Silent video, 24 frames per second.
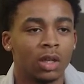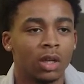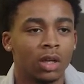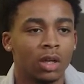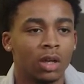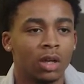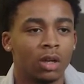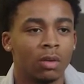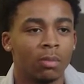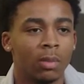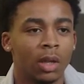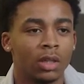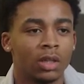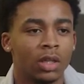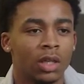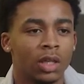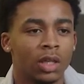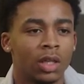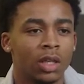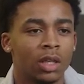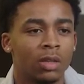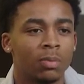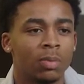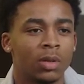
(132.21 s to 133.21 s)
I
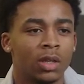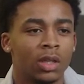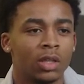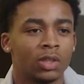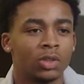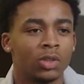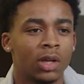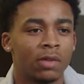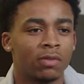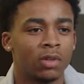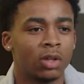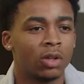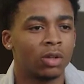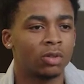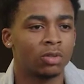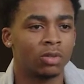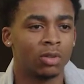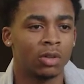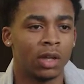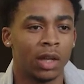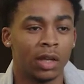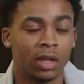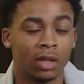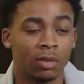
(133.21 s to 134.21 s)
think e-pens you have to go through
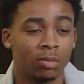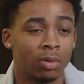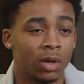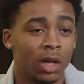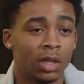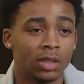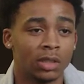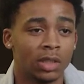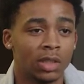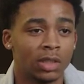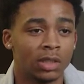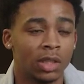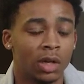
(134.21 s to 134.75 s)
like a process.